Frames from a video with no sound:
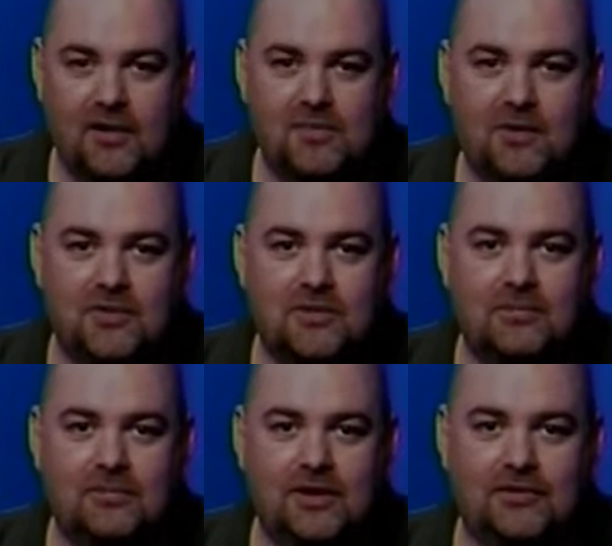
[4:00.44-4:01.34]
you may want
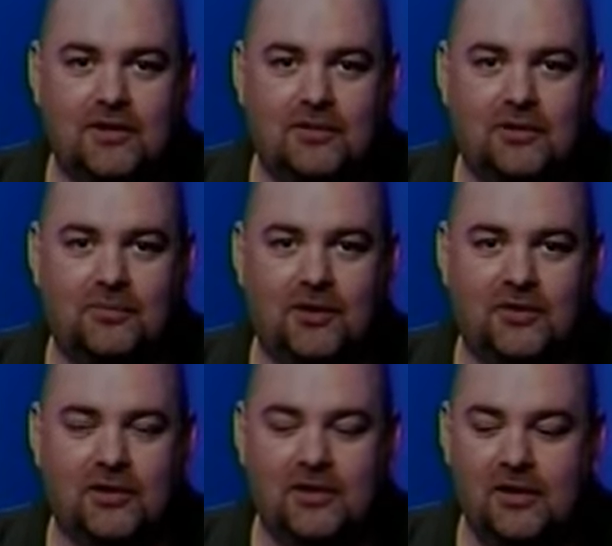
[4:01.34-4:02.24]
to get there a little bit
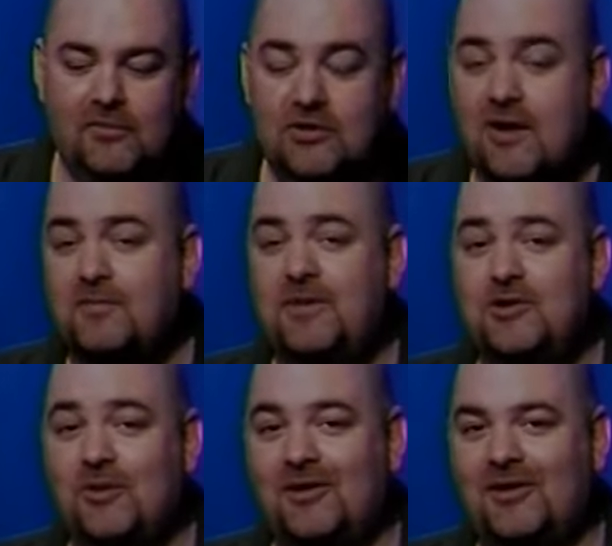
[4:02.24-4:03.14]
early. But you don't have to be
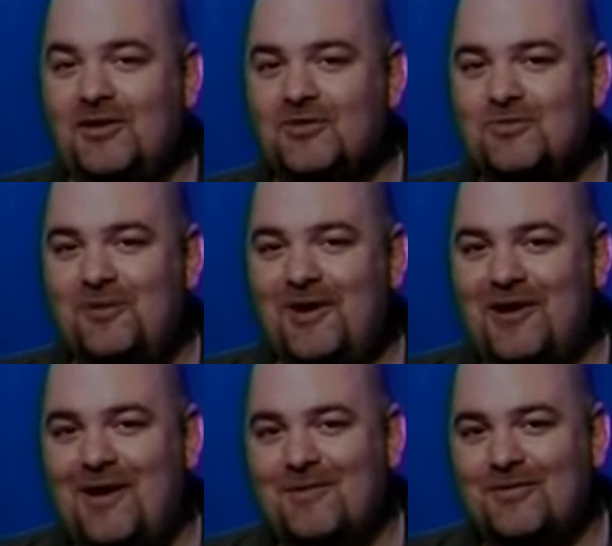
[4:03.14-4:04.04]
too early because we have a
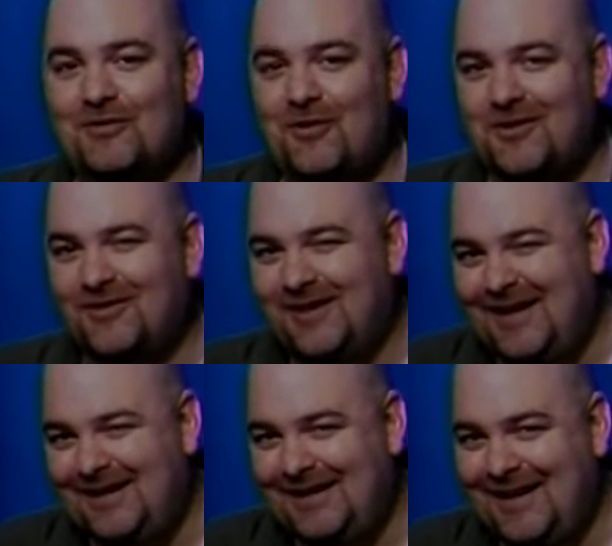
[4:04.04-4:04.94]
habit of starting
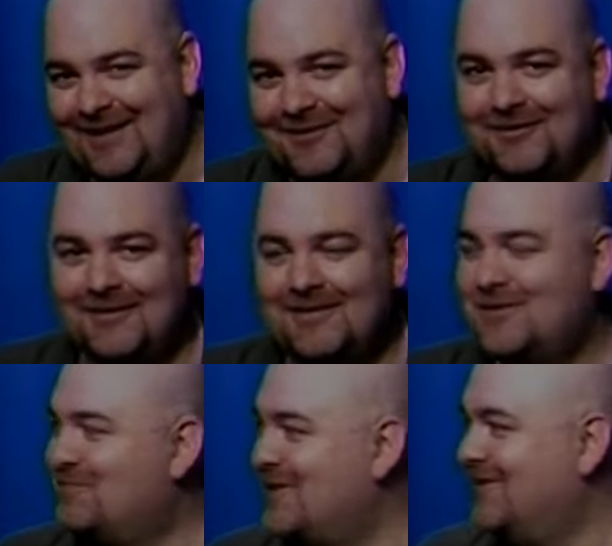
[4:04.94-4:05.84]
slightly late,
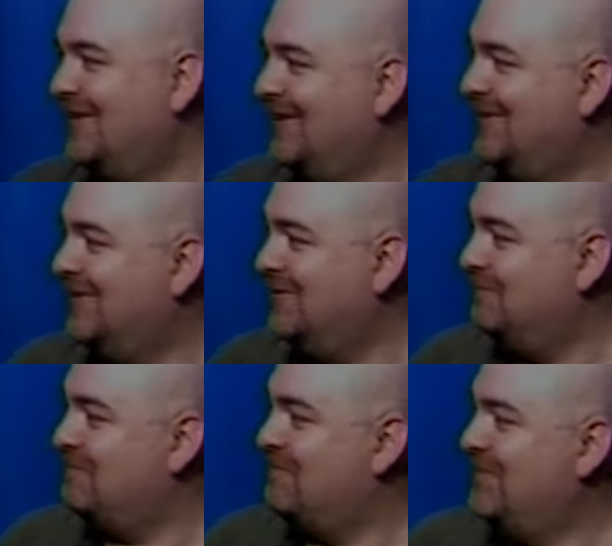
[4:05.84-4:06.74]
especially lately.
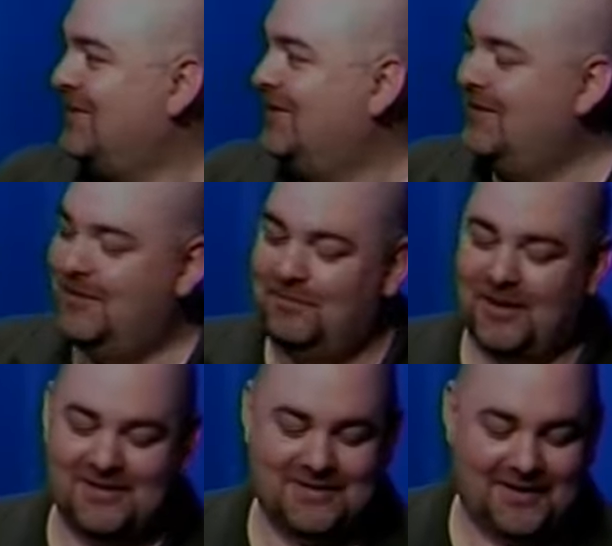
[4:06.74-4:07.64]

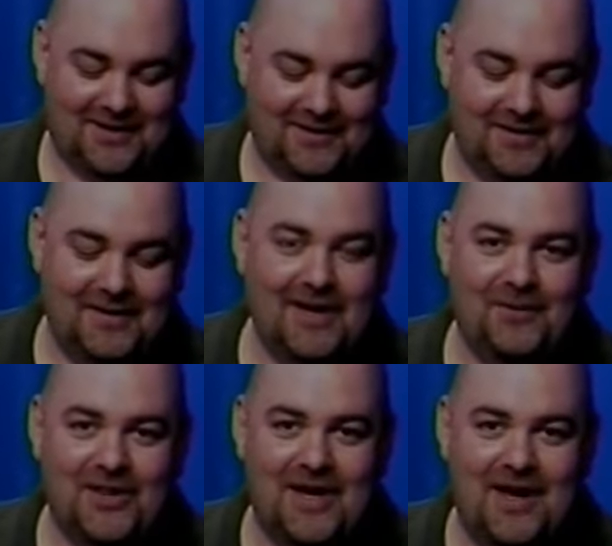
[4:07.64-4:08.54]
But uh,
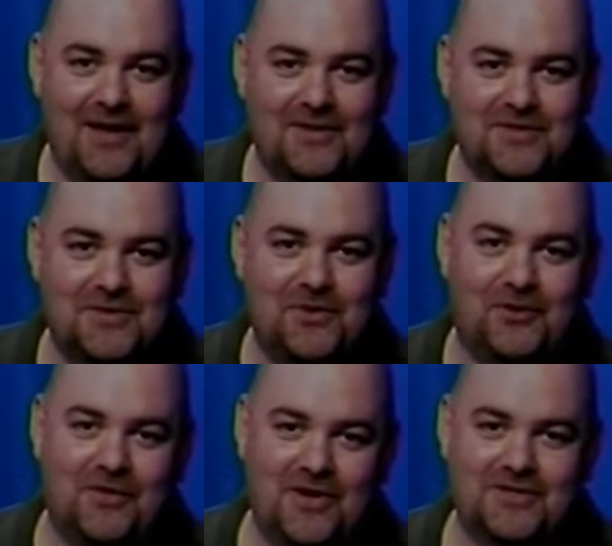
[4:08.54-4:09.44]
anyway, the Atheist Community
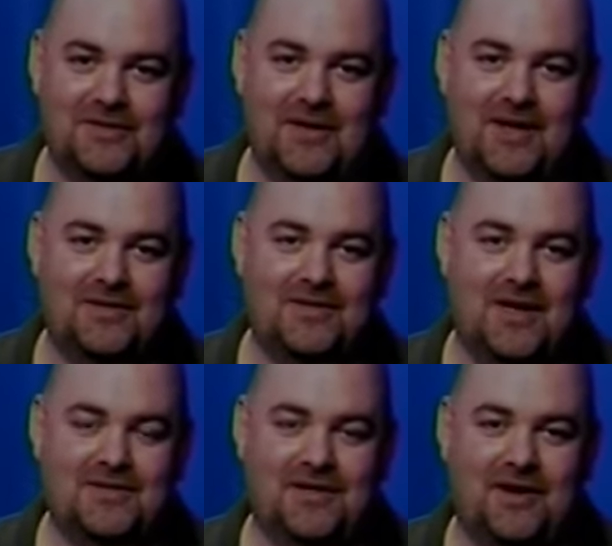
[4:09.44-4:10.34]
of Austin, as,
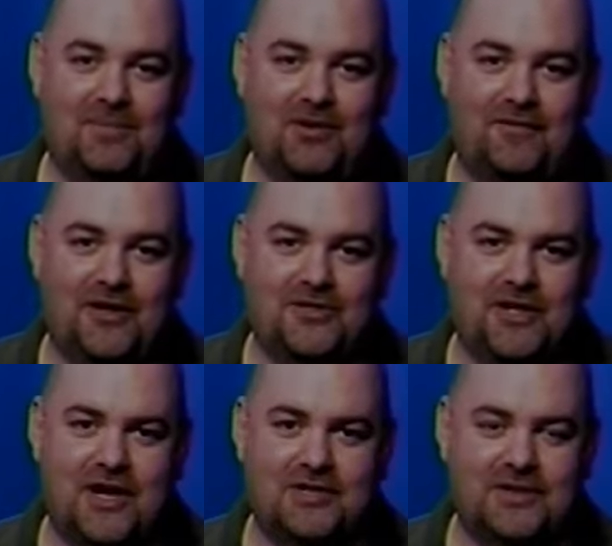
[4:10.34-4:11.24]
as a nonprofit
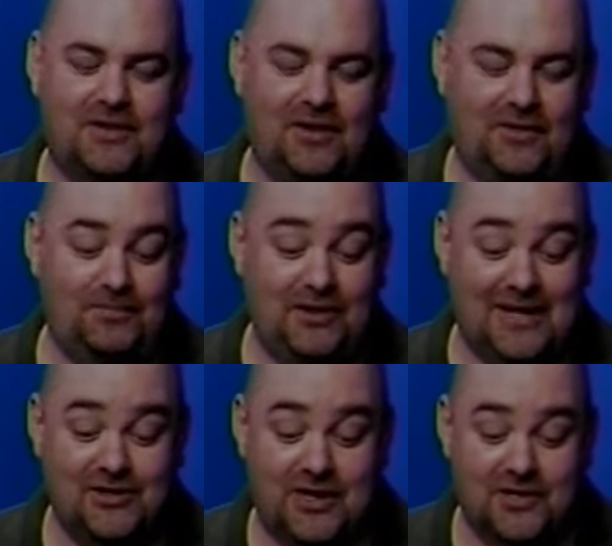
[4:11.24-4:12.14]
education
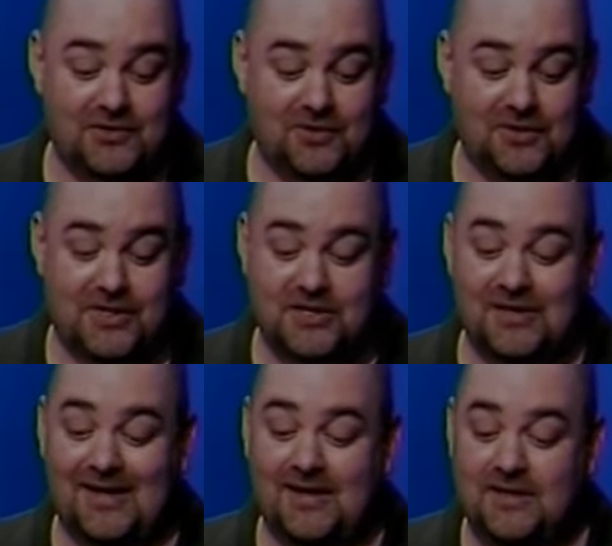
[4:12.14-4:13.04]
educational
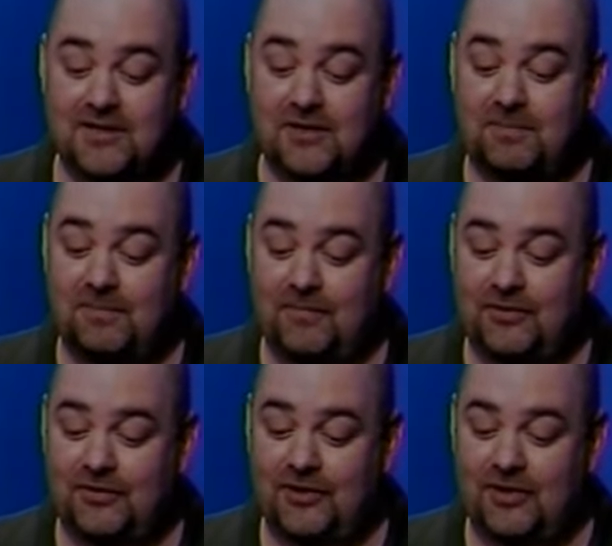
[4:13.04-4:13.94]
organization, in addition to,
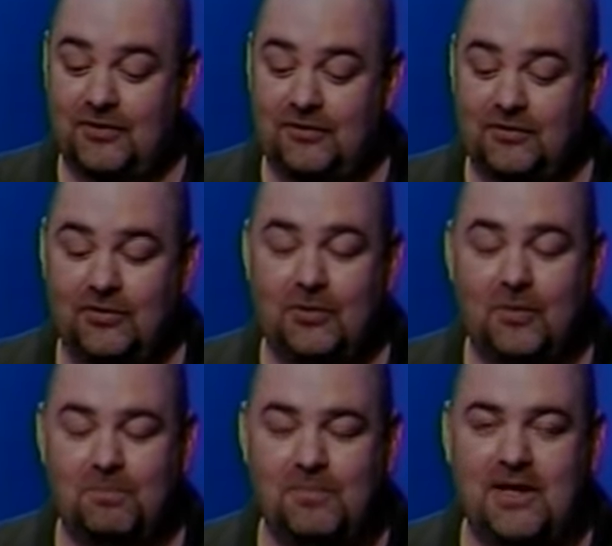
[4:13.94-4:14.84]
to the
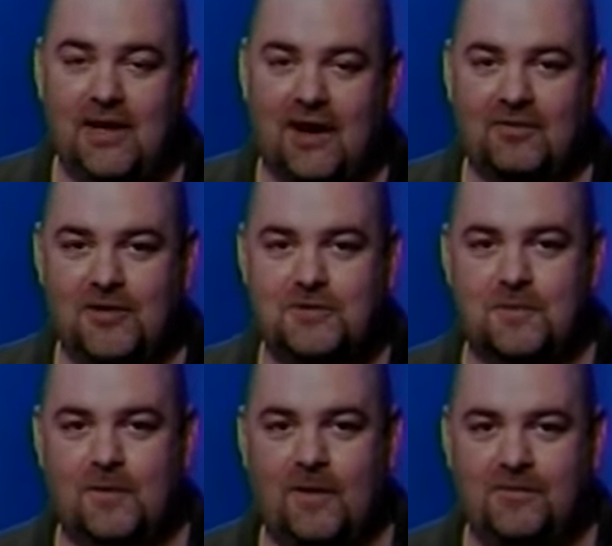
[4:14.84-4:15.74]
two media outreach
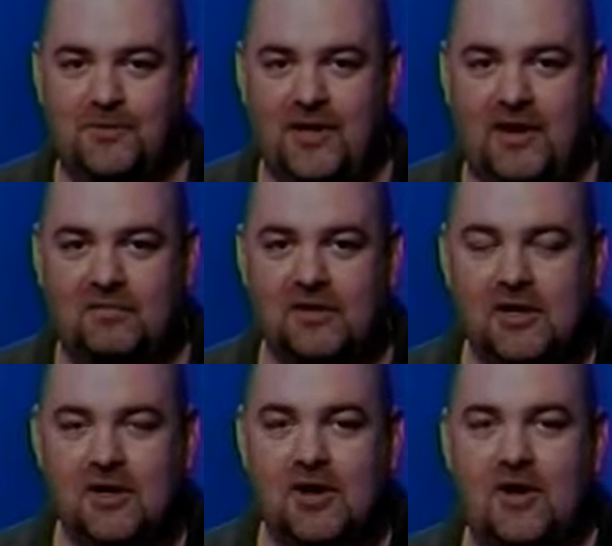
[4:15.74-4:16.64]
programs we have,
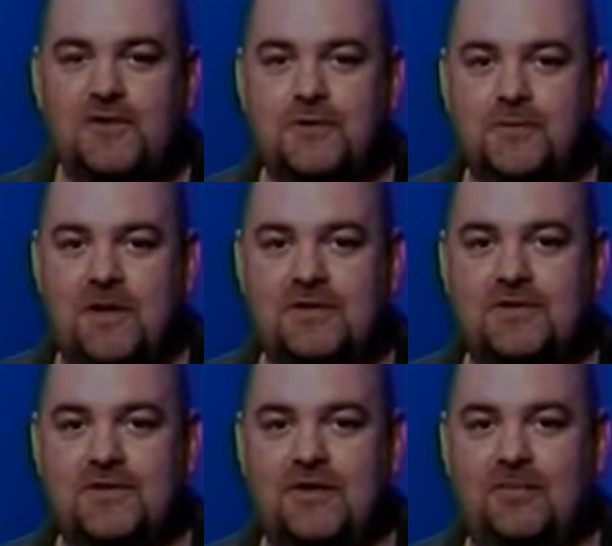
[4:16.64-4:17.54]
also
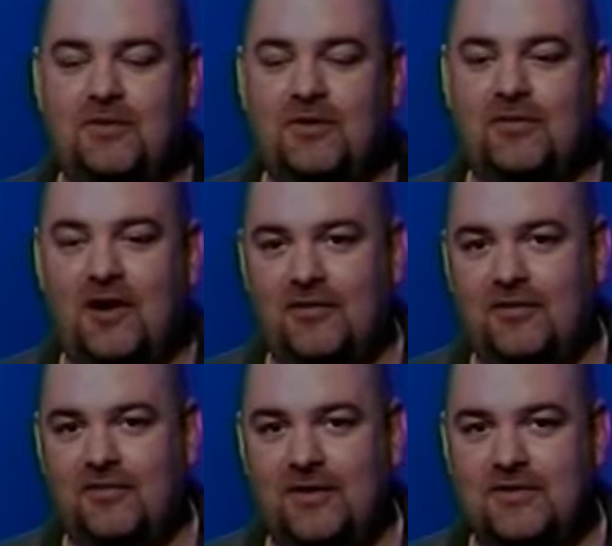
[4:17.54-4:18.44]
sponsors a number of
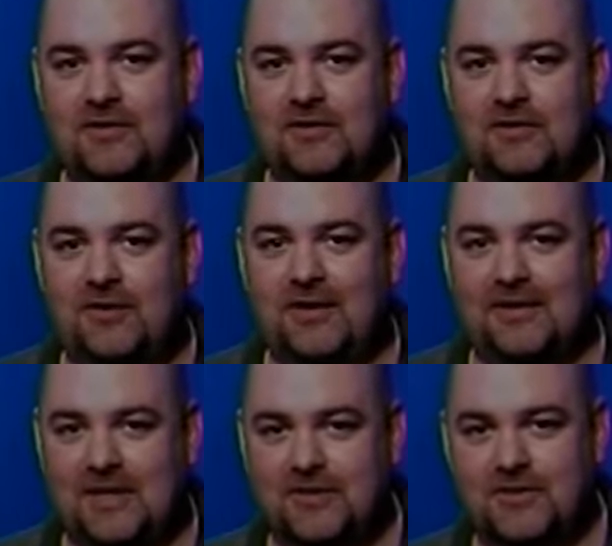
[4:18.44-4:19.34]
other events, including a
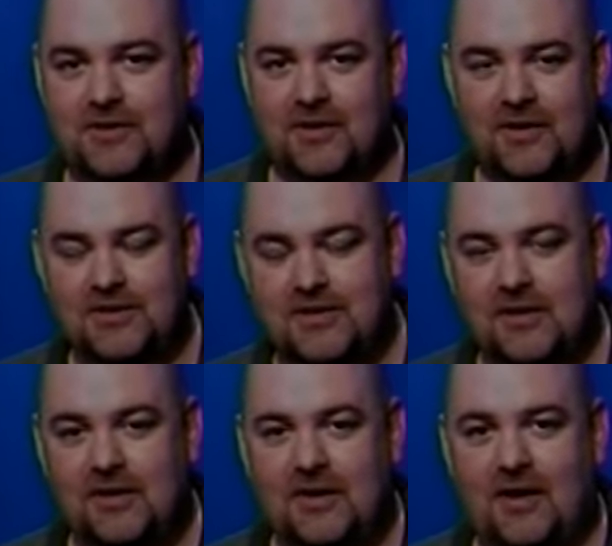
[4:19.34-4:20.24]
lecture series
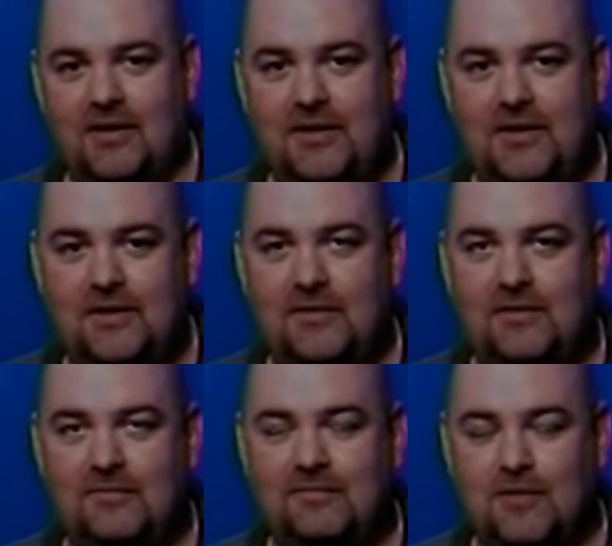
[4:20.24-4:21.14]
on the
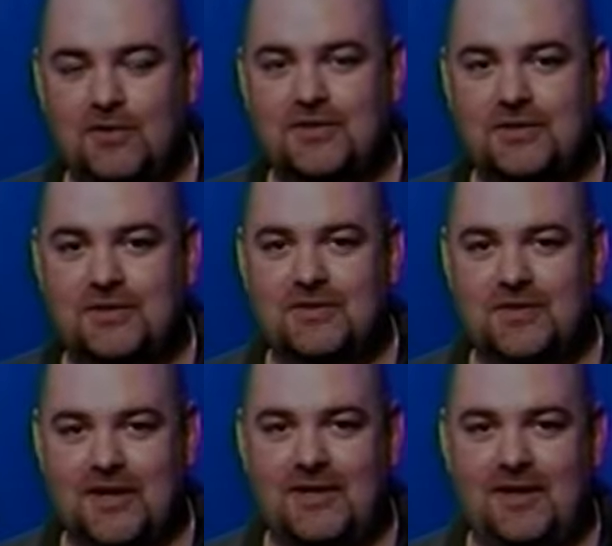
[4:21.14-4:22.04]
first
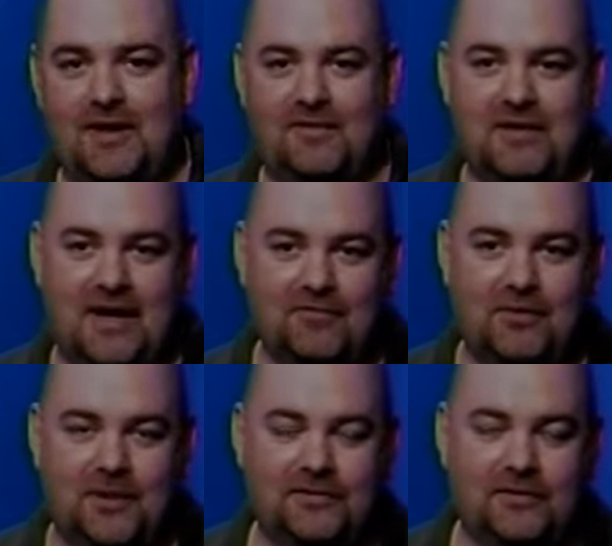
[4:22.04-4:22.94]
Sunday of every
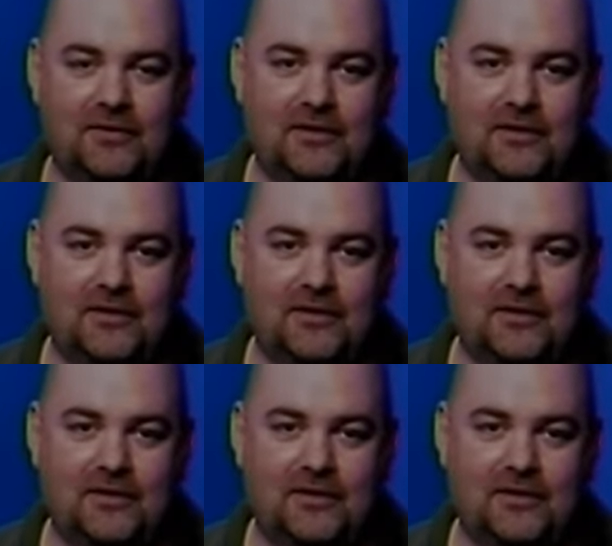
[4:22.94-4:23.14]
month.